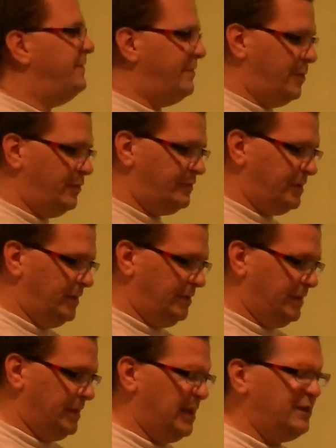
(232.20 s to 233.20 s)
of those,
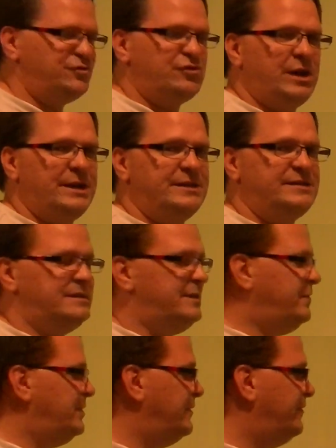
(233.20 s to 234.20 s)
and again, try to see
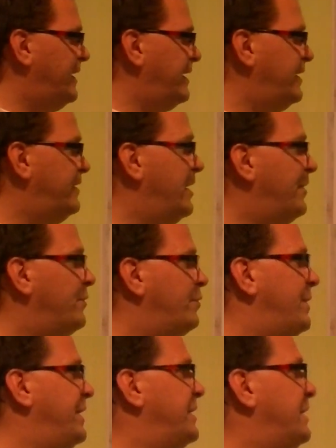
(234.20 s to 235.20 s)
if you can find another
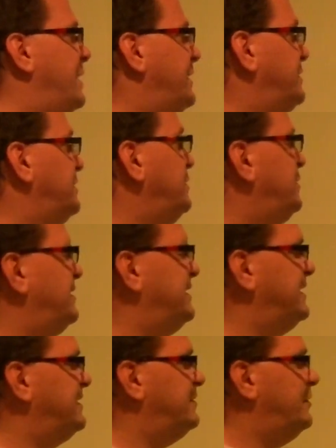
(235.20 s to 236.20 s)
way to cut your
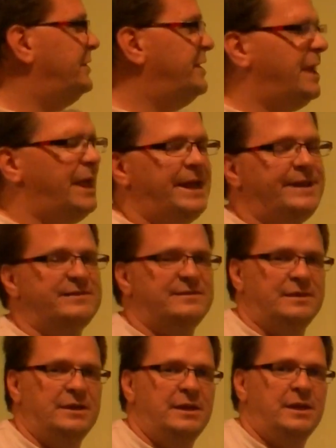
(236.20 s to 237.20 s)
6 or your
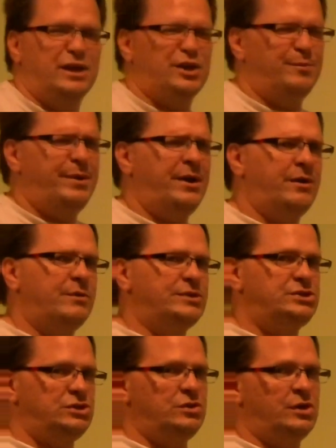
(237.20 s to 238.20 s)
8s compared to
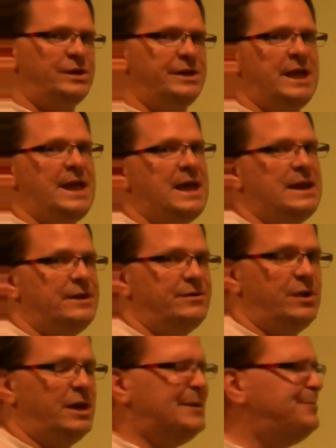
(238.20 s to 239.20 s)
what you already had
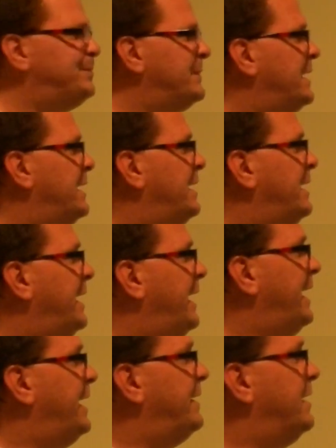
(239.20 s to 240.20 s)
done. And